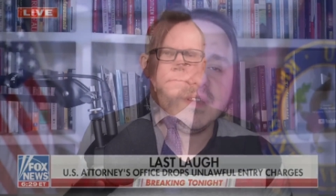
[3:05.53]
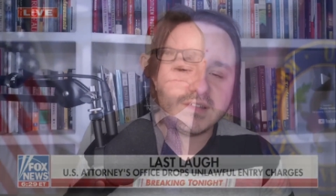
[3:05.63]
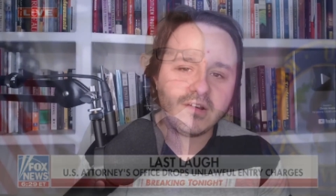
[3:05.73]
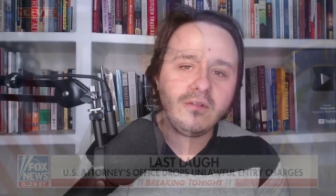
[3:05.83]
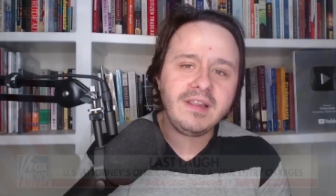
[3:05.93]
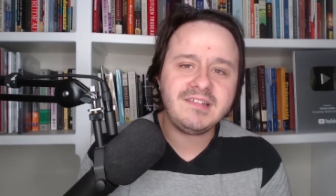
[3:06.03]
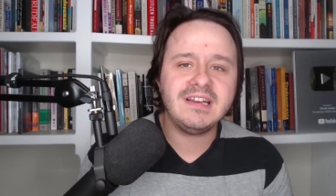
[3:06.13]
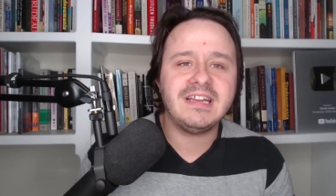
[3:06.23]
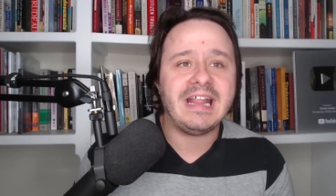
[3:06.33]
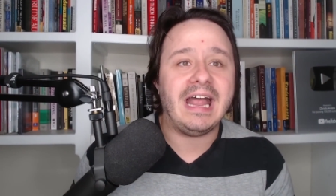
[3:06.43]
So
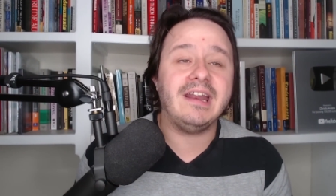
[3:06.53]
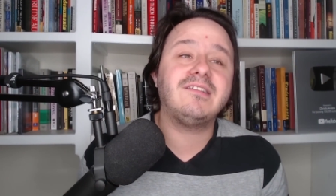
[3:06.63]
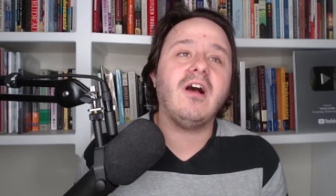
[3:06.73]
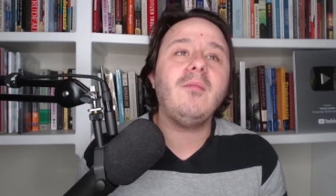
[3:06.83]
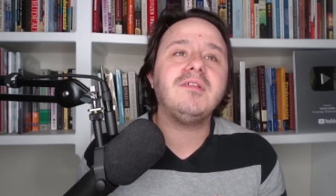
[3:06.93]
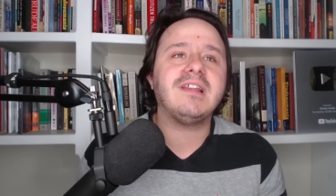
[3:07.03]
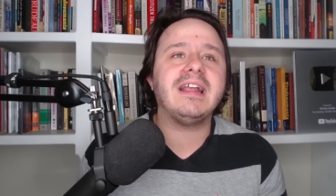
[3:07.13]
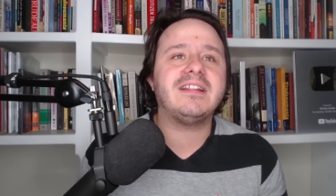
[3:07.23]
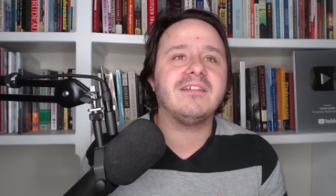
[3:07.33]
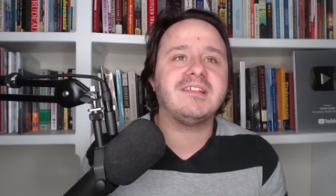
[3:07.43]
listen to that. It's almost
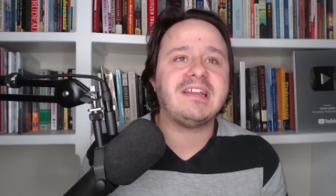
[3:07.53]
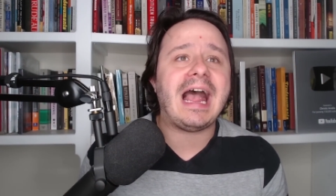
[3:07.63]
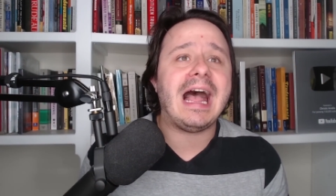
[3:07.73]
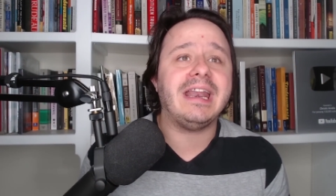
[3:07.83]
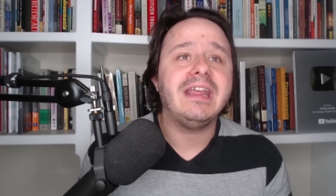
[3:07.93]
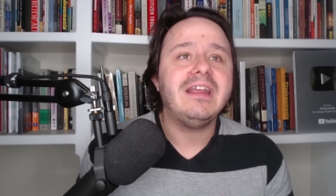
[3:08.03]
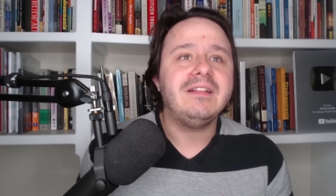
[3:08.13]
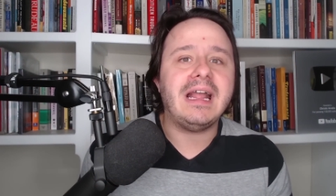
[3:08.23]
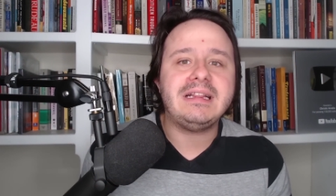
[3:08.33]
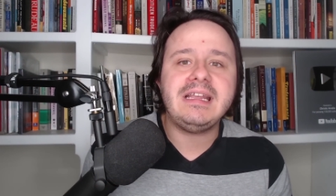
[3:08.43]
like they're sad
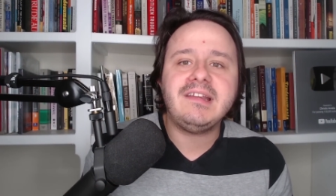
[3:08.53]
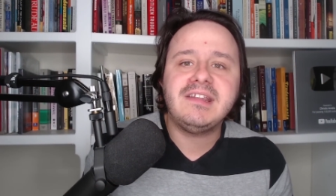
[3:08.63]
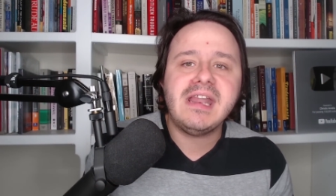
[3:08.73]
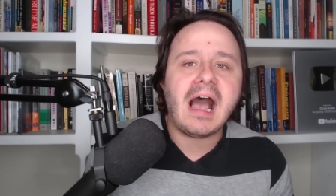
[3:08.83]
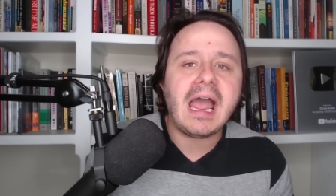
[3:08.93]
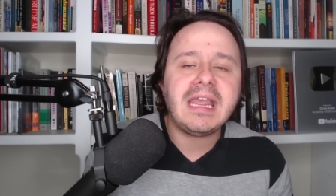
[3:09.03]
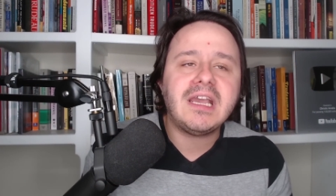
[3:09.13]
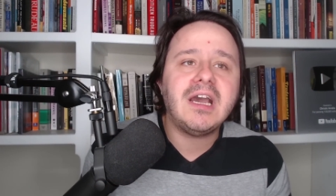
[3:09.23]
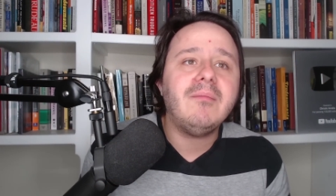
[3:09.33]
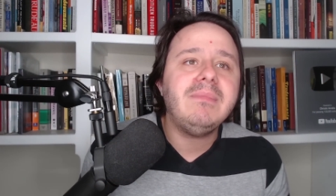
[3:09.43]
that these
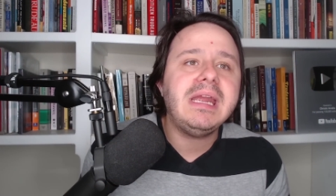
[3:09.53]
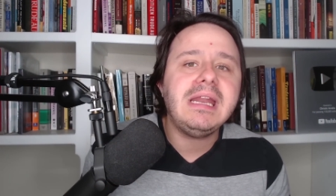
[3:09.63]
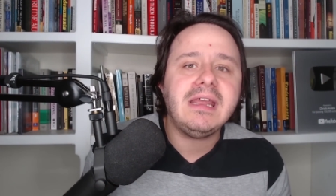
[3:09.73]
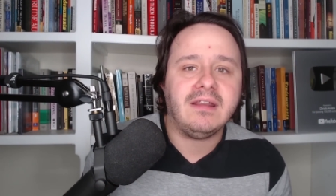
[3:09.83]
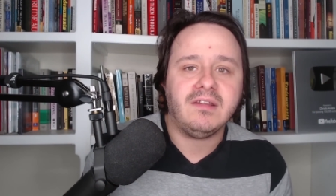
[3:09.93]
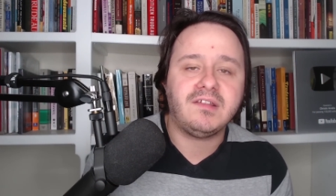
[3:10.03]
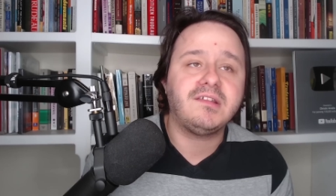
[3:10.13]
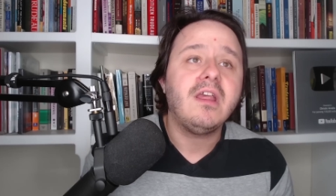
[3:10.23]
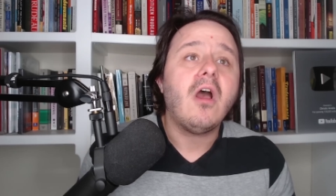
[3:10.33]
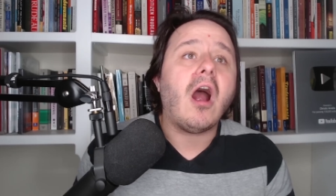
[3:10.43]
nine
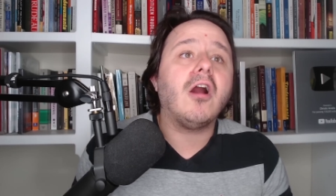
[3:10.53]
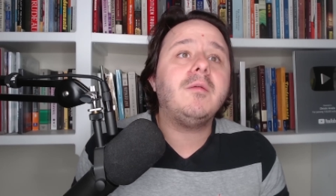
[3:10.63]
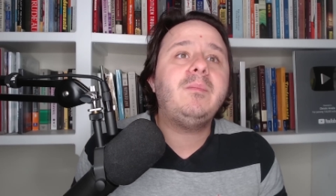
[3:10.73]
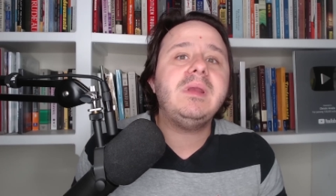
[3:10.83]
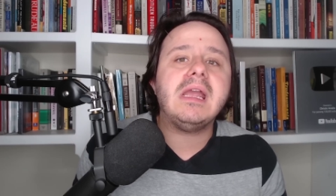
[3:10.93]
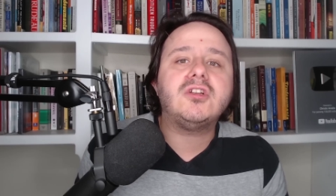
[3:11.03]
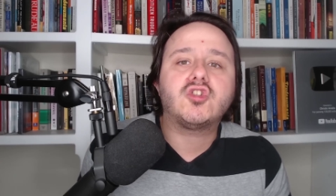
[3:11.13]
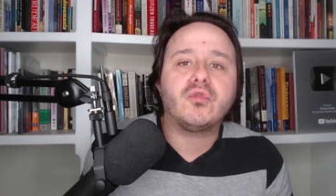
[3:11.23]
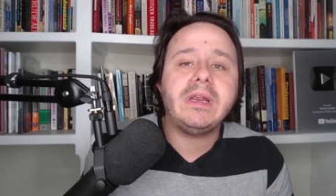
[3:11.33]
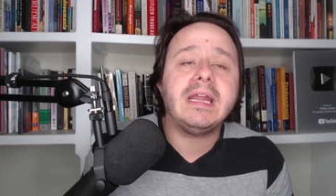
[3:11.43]
comedians aren't being
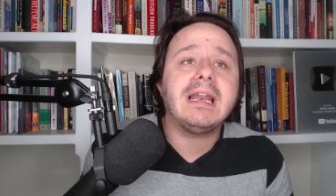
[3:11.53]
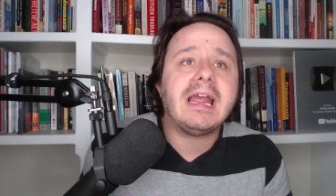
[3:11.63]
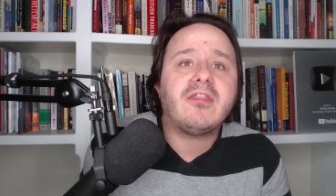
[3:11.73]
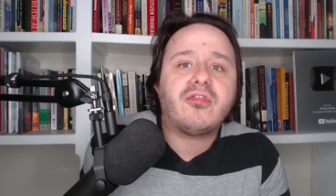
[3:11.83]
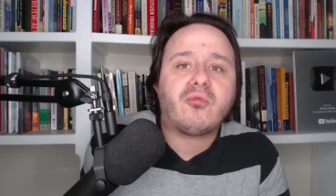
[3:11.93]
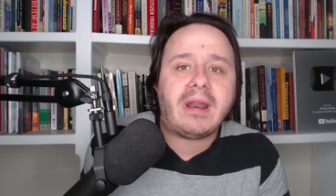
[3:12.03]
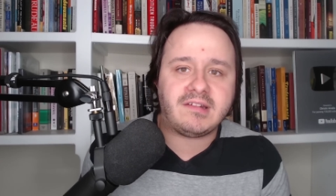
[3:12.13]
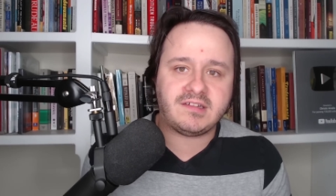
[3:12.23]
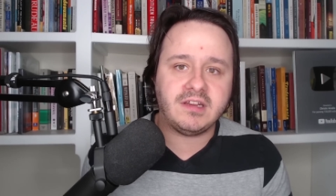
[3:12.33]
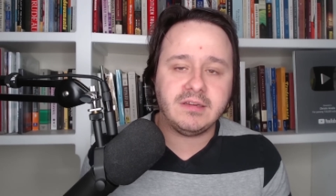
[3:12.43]
treated like
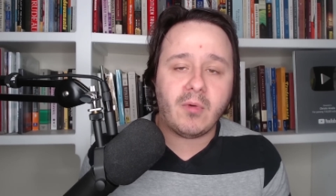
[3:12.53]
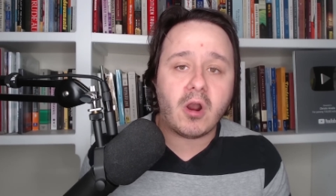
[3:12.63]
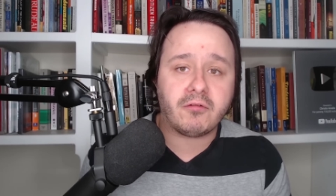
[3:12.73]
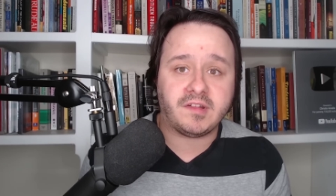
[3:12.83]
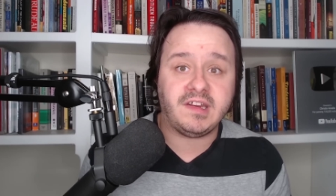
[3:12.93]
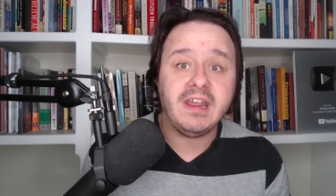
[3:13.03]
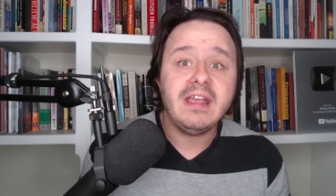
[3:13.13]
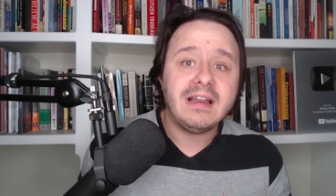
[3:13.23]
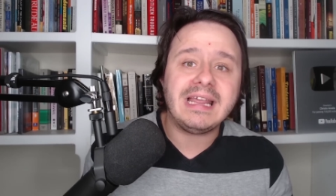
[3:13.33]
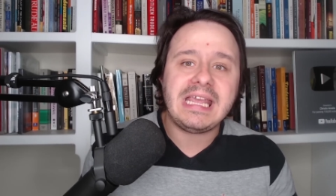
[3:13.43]
threats to democracy.
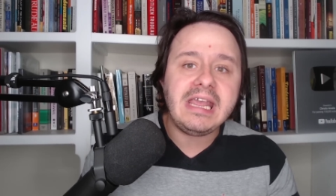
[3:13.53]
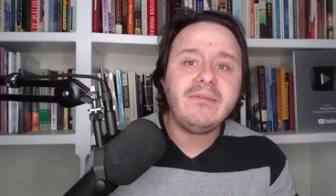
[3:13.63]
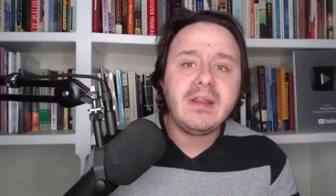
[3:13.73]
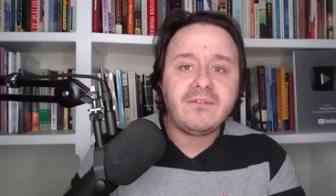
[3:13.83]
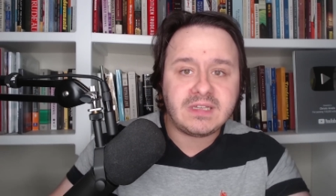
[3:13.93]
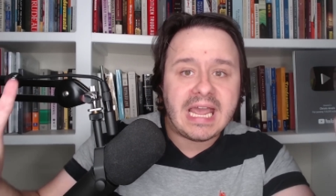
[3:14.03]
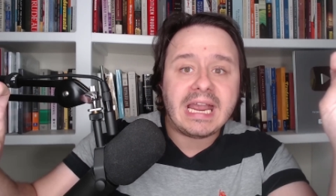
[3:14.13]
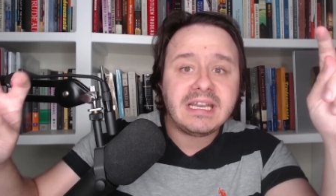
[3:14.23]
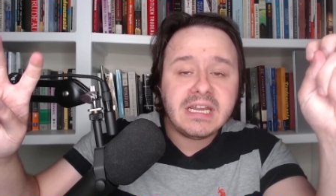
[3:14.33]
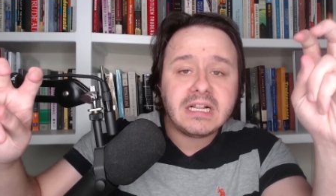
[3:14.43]
Like, even if
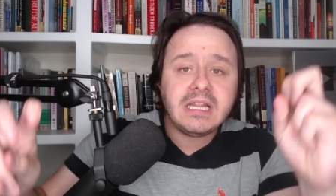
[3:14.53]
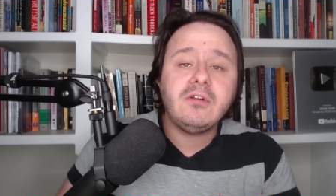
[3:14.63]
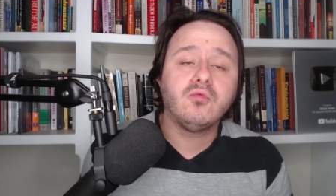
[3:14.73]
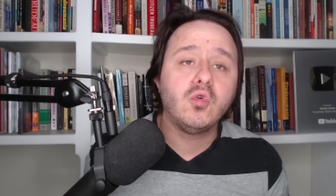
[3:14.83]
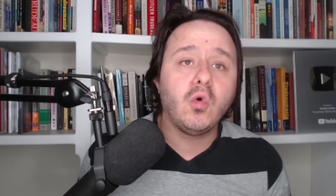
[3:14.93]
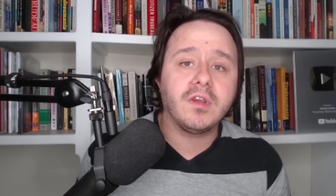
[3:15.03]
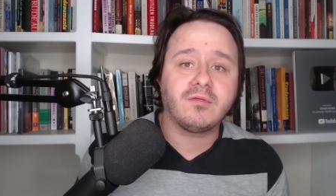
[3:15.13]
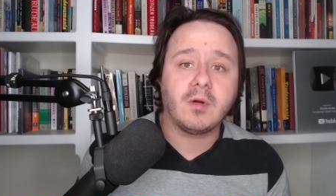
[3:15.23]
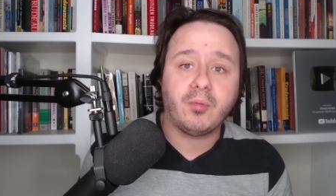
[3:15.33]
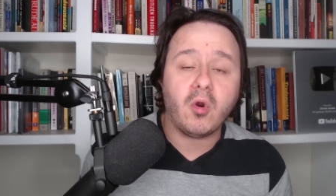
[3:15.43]
technically
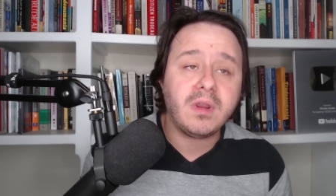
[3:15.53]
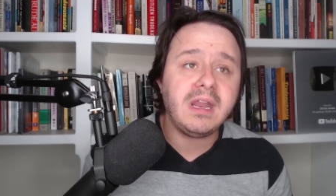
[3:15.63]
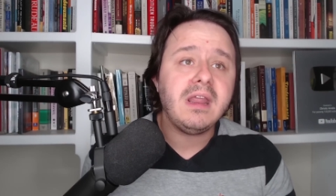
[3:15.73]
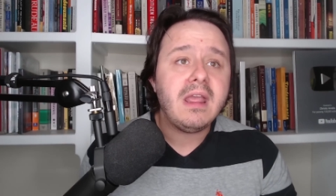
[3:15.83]
rules were broken,